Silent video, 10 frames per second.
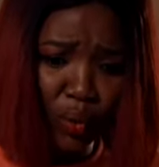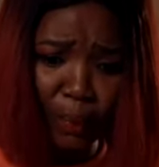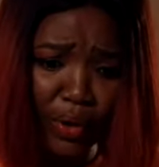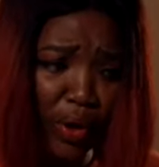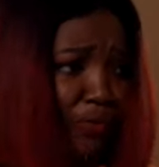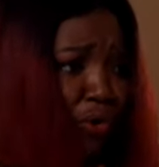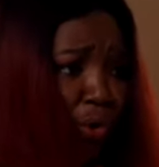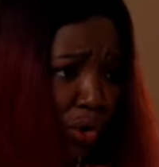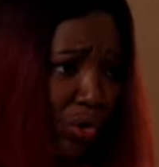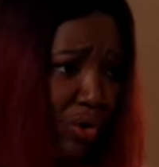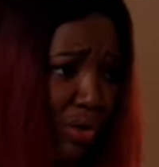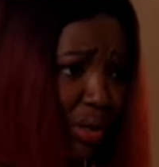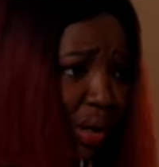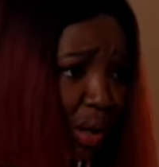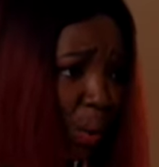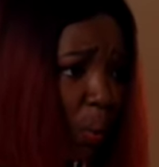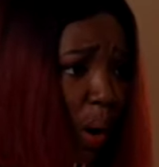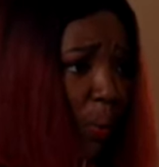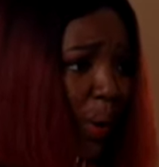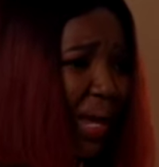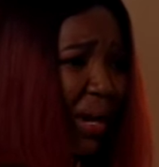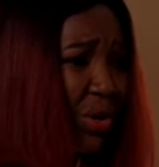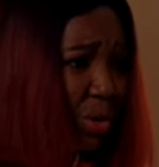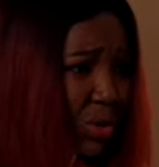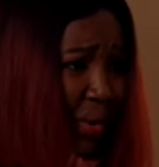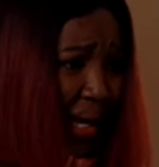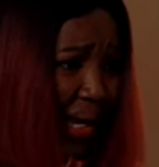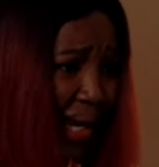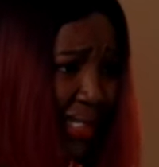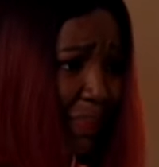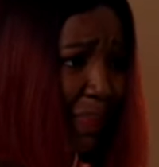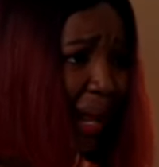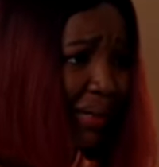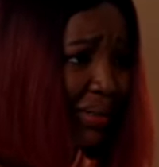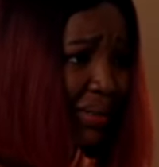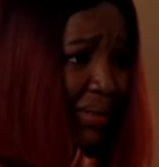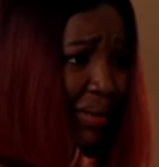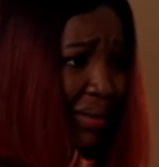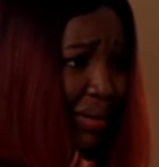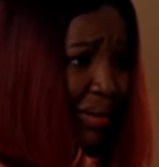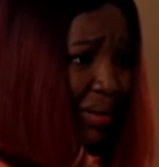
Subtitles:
The money will be of no use when we are not together as planned.